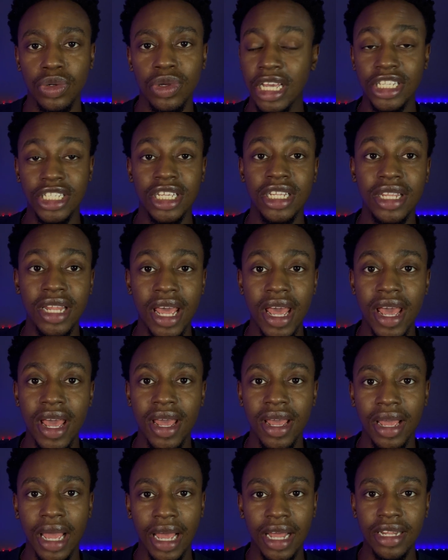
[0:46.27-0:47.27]
It's in there,
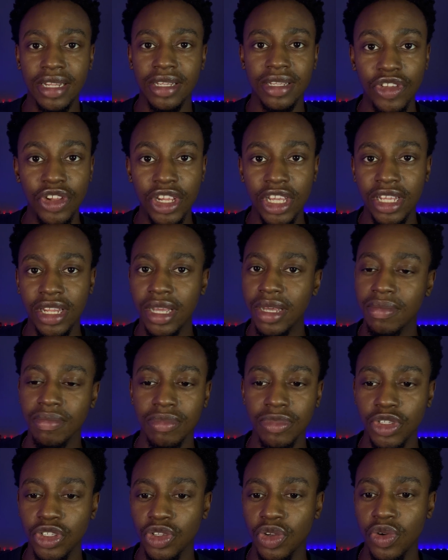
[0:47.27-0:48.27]
and if you need it,
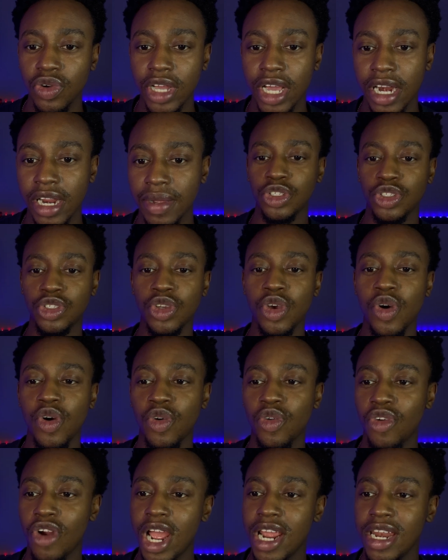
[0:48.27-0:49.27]
just go get it. So
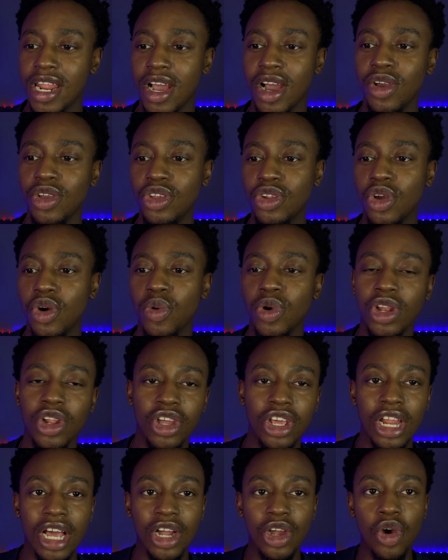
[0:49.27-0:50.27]
right now, we're
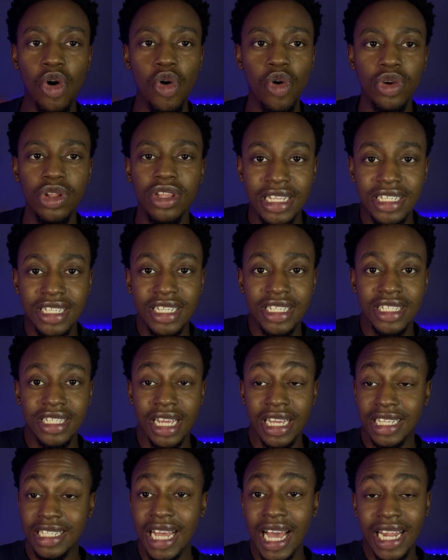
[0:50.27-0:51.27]
looking at gold. This is
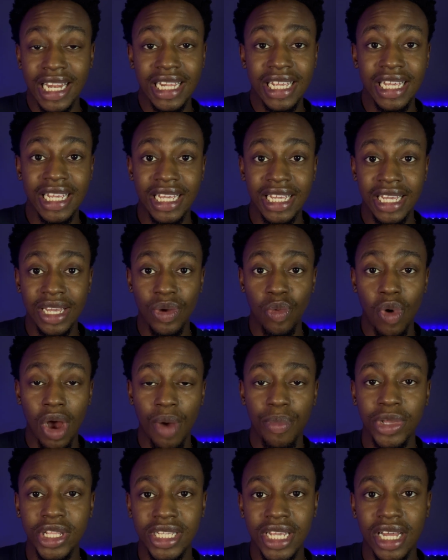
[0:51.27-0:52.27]
exactly what I'll
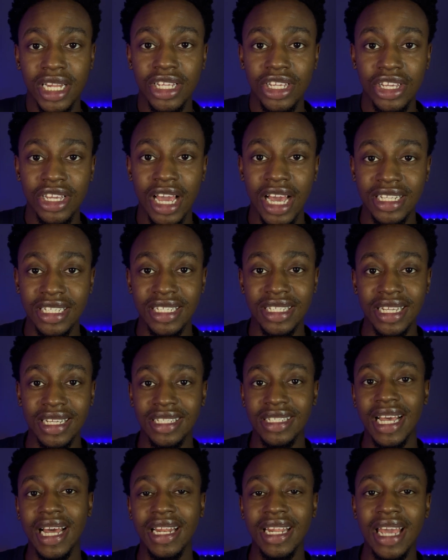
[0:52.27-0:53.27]
be telling you guys, is
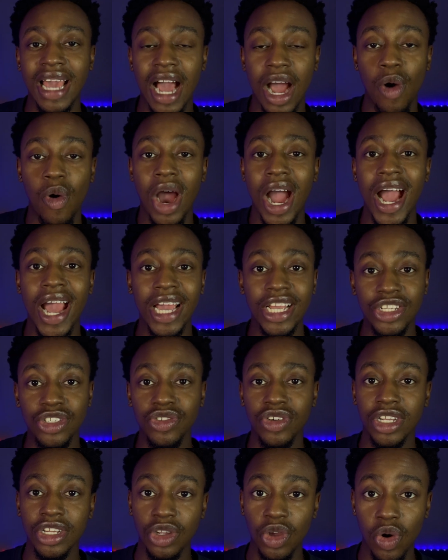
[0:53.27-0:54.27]
exactly how I
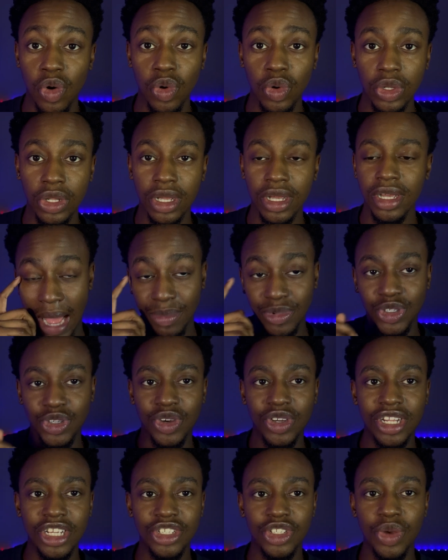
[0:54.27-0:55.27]
trade gold. I'm
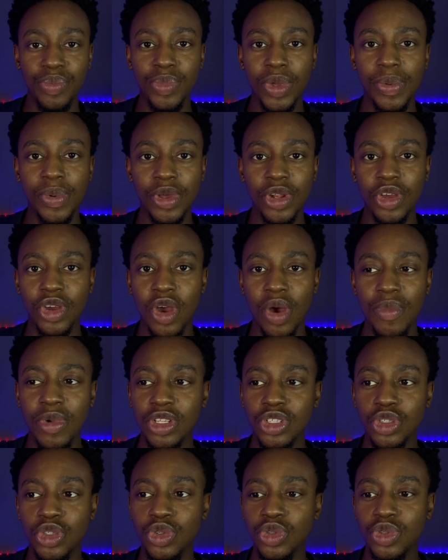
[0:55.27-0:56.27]
sure there's some people in the
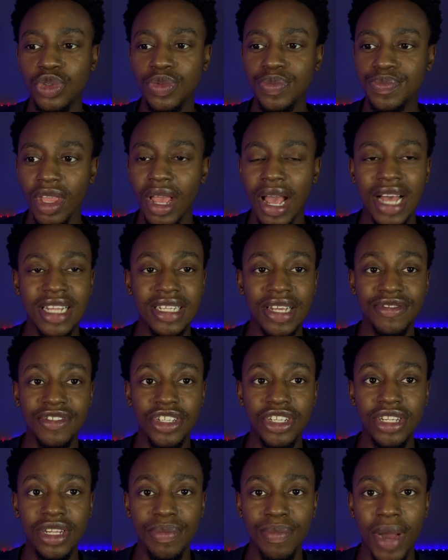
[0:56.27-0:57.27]
comments who, as I've
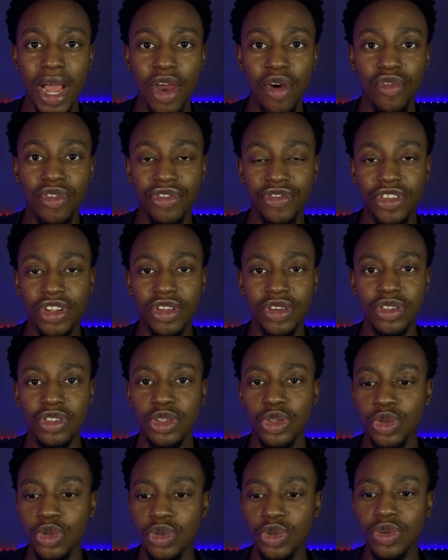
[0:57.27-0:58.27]
seen in my other
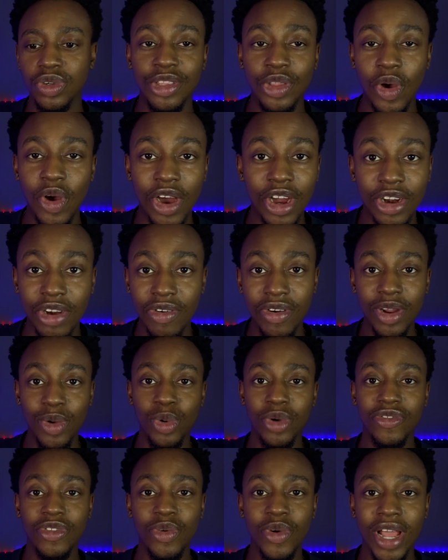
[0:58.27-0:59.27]
videos, who don't agree
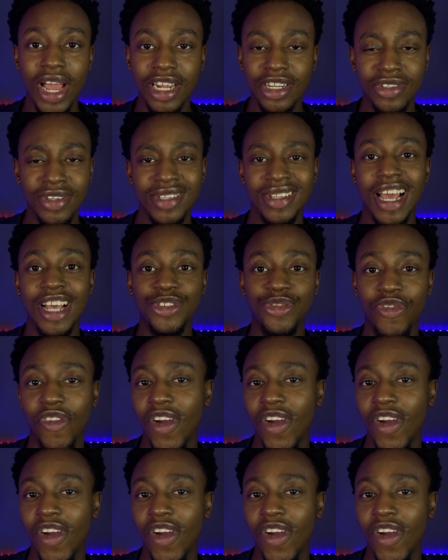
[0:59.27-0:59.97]
with the way I trade. That's